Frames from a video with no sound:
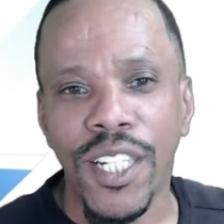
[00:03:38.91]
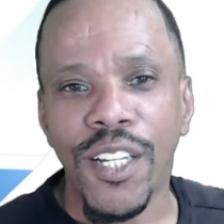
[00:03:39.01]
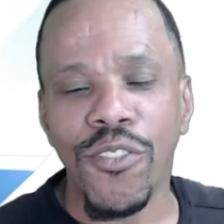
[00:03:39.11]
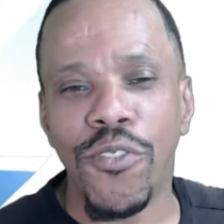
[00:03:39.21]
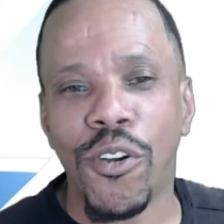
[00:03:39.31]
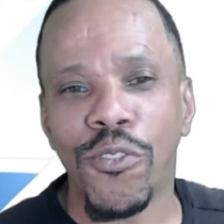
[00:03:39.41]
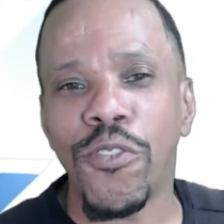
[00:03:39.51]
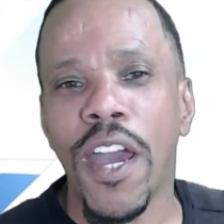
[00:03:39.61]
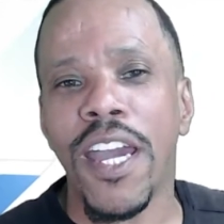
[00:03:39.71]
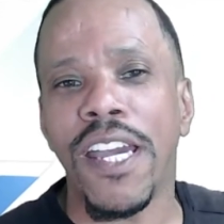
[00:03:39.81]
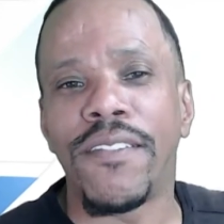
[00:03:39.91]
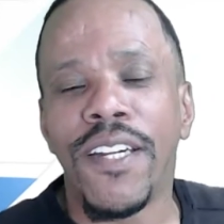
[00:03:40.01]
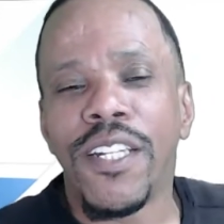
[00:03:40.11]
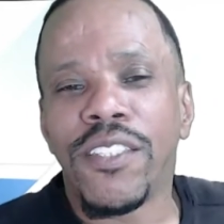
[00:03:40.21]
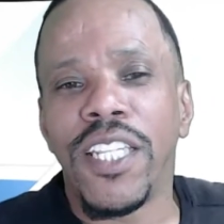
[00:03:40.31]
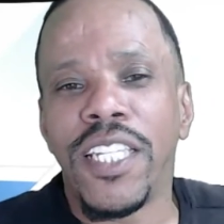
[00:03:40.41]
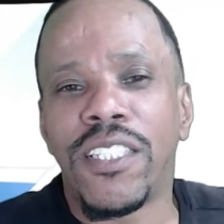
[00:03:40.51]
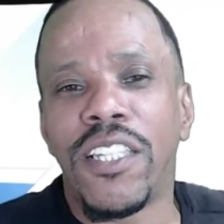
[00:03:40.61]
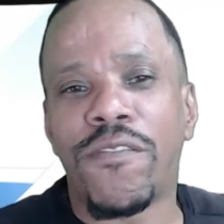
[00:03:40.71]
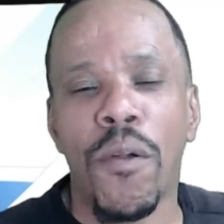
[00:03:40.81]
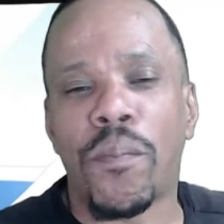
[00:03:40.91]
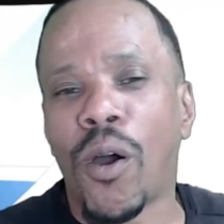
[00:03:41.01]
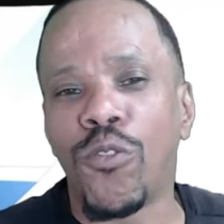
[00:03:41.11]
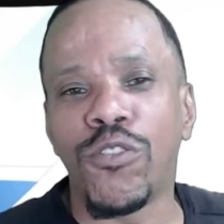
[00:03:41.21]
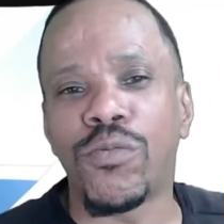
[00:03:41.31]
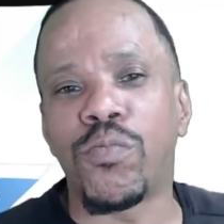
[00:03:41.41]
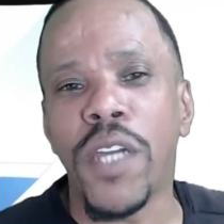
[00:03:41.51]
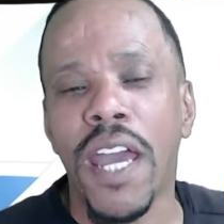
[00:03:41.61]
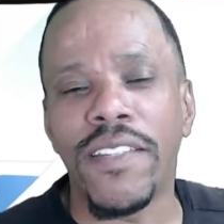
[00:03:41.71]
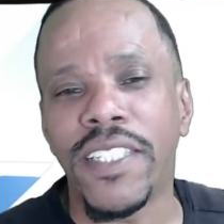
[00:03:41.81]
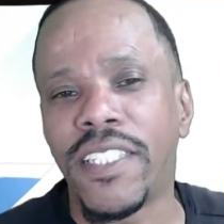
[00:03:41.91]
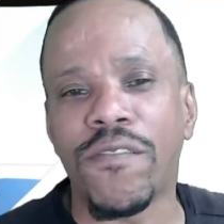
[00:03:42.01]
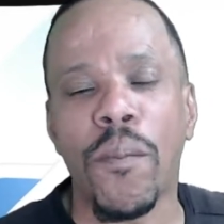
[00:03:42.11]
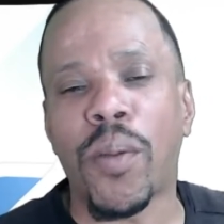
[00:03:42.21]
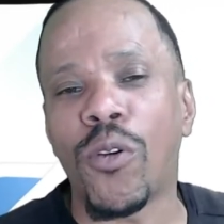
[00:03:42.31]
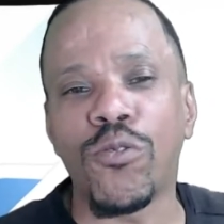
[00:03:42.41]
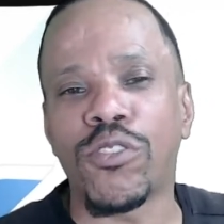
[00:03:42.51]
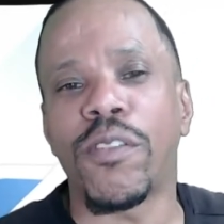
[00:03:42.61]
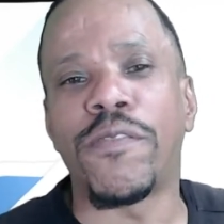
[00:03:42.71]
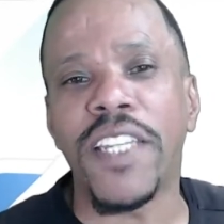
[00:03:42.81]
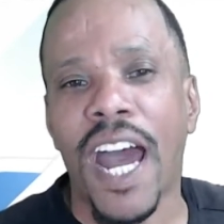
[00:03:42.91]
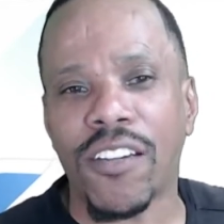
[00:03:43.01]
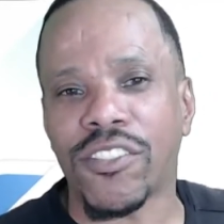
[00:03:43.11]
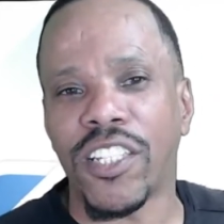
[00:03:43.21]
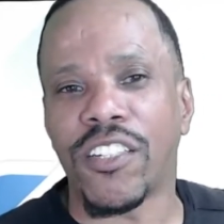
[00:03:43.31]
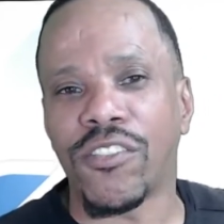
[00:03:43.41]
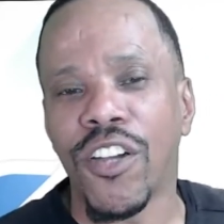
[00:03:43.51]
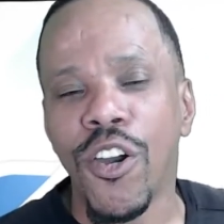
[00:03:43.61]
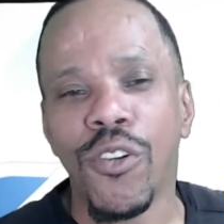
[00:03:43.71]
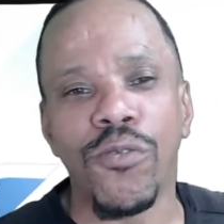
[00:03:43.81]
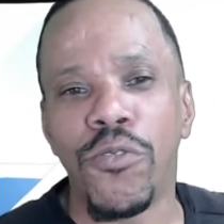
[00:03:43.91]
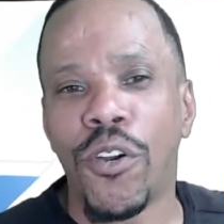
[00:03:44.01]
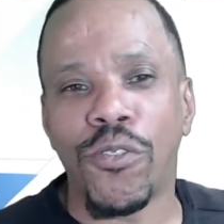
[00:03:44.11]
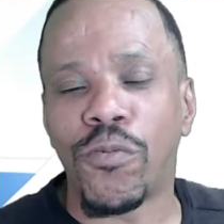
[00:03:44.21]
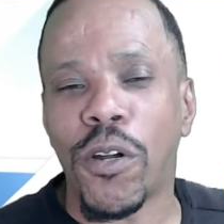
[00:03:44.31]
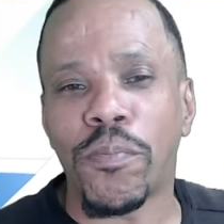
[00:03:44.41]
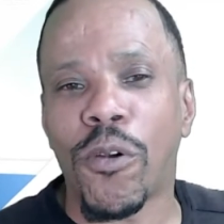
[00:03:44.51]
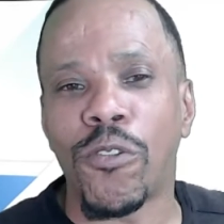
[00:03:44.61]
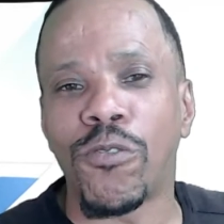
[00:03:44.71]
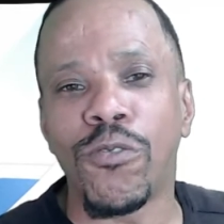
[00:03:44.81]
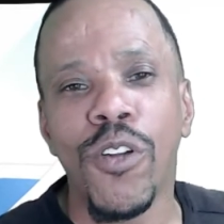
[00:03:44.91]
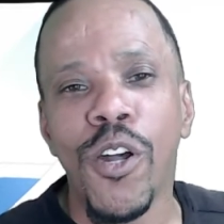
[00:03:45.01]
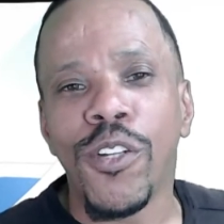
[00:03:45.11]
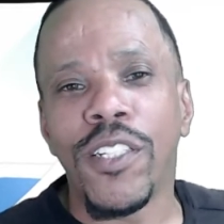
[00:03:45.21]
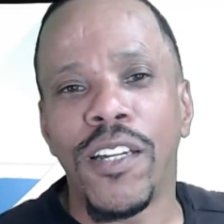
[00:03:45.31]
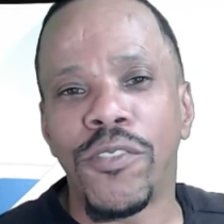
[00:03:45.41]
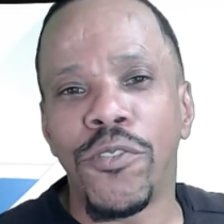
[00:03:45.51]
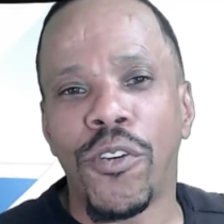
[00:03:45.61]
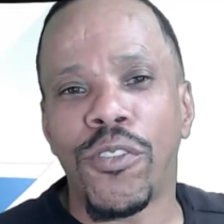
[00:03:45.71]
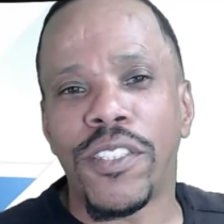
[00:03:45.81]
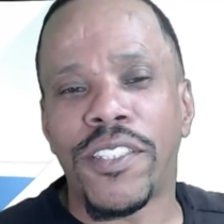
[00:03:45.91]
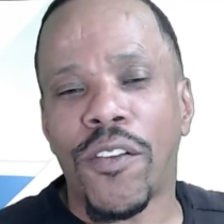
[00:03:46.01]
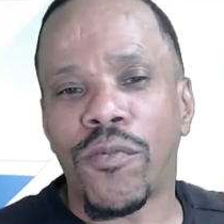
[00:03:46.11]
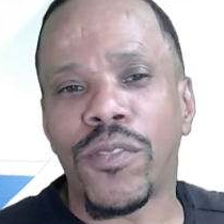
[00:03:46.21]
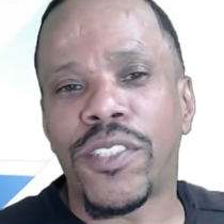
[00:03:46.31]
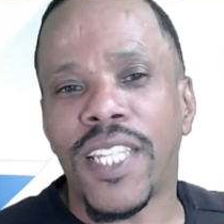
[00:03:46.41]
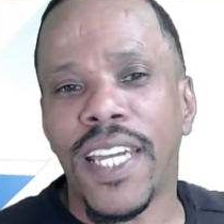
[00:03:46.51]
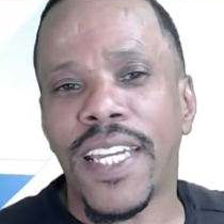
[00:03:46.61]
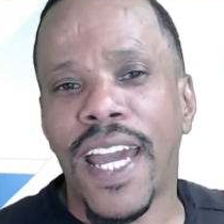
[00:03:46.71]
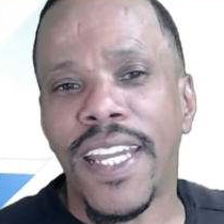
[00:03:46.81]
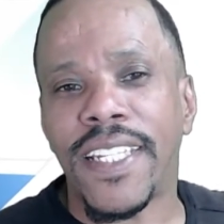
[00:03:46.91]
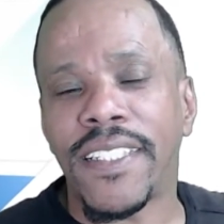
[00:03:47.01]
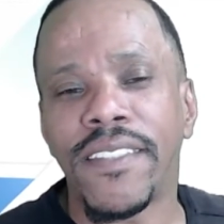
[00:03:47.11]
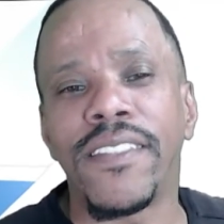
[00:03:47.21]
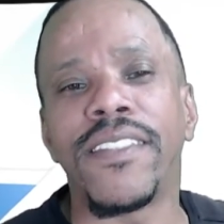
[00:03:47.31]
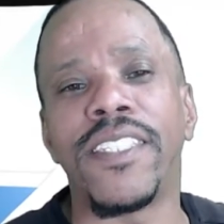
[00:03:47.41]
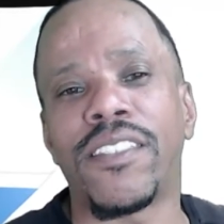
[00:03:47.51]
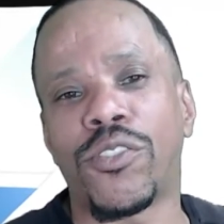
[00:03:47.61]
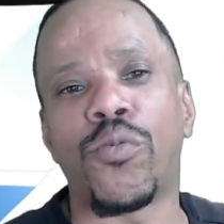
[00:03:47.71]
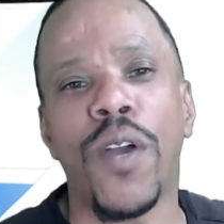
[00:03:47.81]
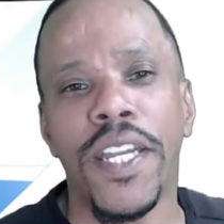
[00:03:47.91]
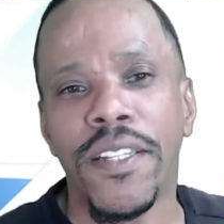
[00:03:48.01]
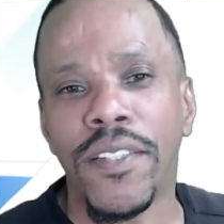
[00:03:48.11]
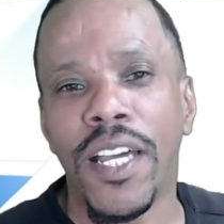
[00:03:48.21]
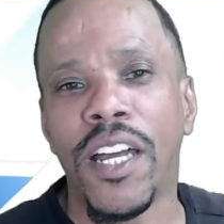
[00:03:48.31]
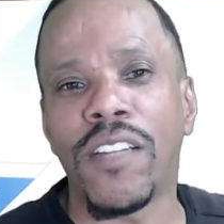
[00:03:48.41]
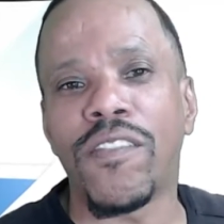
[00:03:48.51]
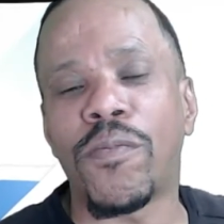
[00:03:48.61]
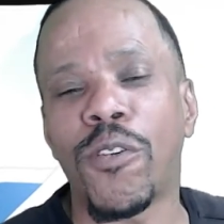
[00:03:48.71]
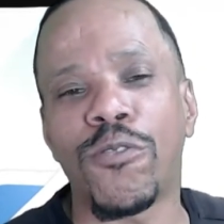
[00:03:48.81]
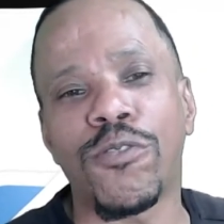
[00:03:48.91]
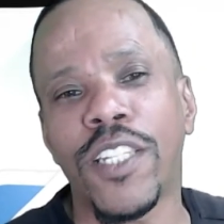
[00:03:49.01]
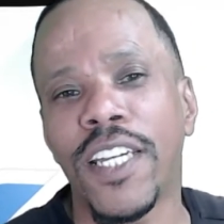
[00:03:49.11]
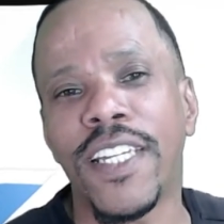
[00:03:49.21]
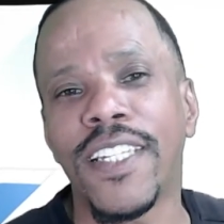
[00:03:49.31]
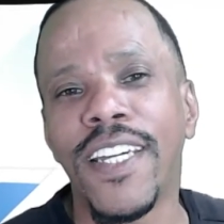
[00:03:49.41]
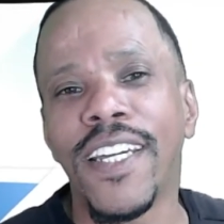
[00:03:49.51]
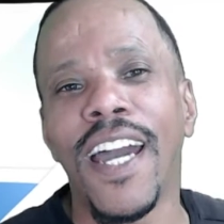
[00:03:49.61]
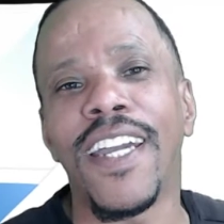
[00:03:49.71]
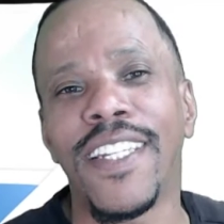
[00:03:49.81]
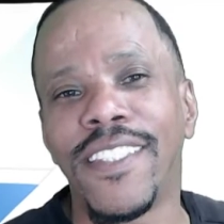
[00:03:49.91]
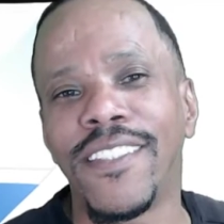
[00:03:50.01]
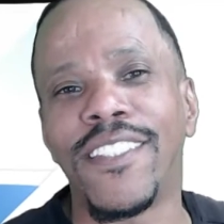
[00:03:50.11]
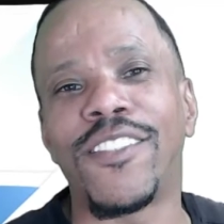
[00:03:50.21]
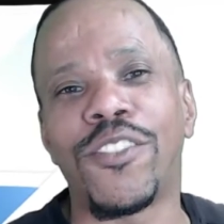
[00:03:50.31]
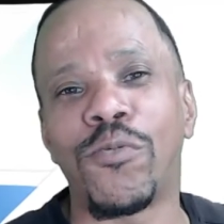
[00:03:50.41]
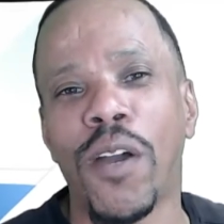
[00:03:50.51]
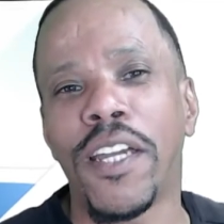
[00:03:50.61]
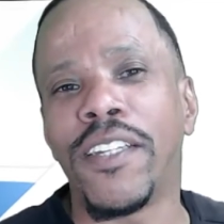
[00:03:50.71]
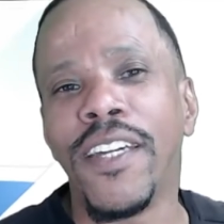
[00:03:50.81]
You have these different poles. We have these different poles within ourselves. One pole, is saying, hey, this is the way. And the other pole saying, hey, this is the way.